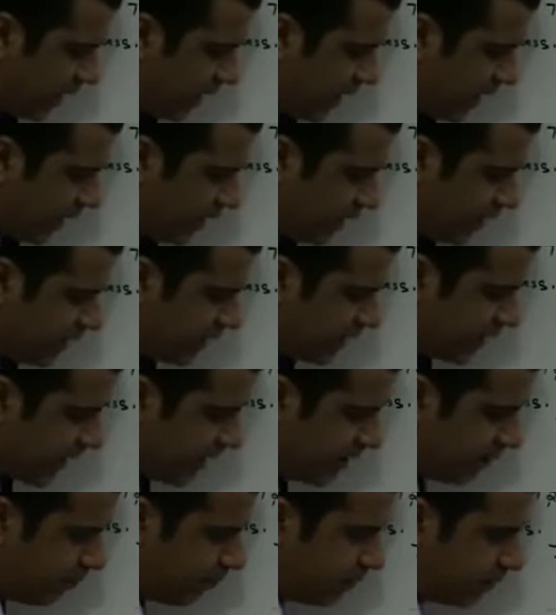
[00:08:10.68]
at
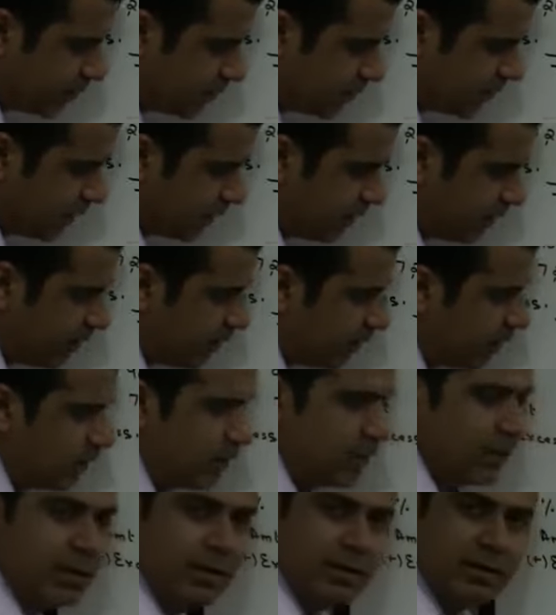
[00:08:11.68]
10%,
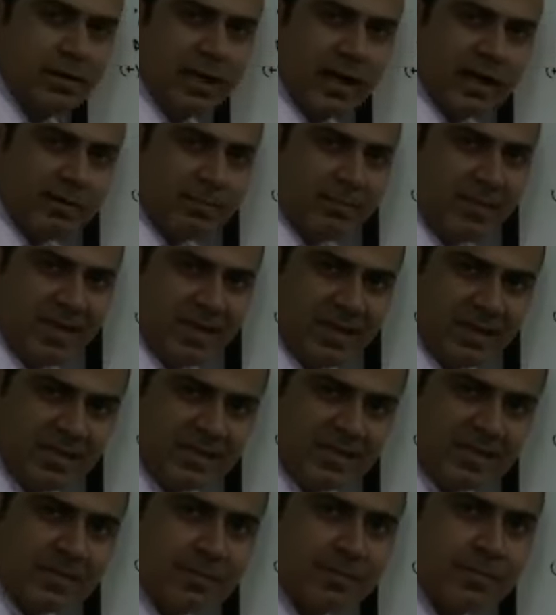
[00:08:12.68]
that
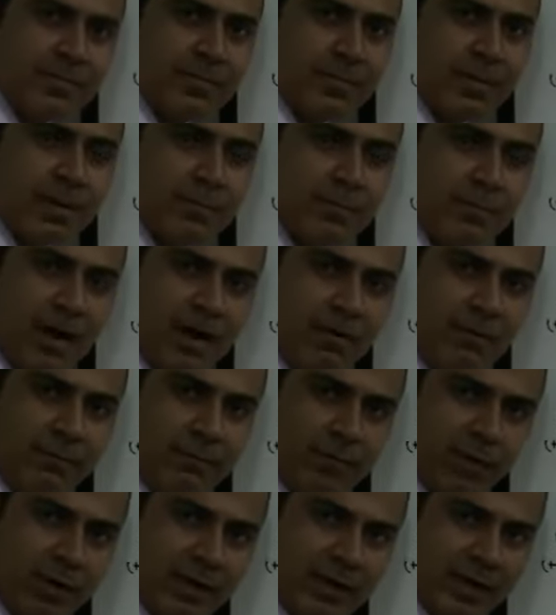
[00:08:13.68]
means my
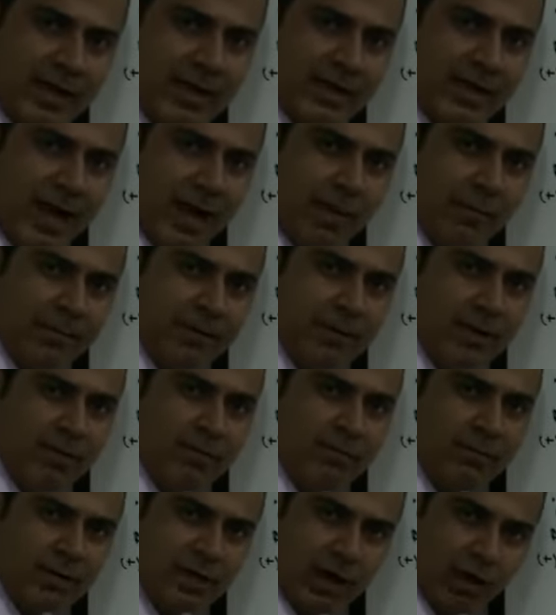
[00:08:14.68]
working
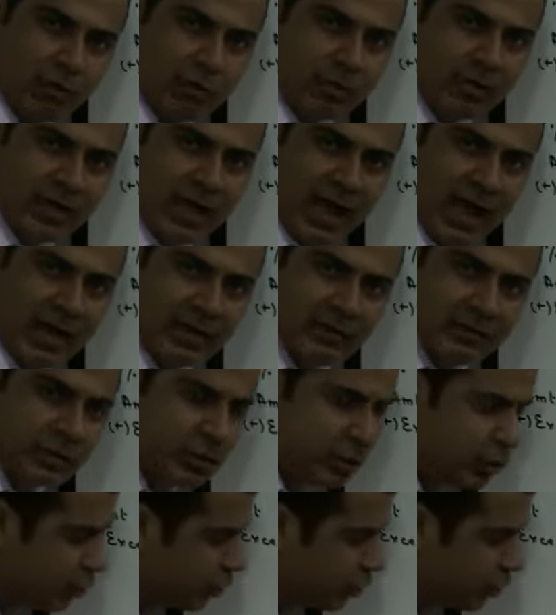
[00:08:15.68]
capital without cash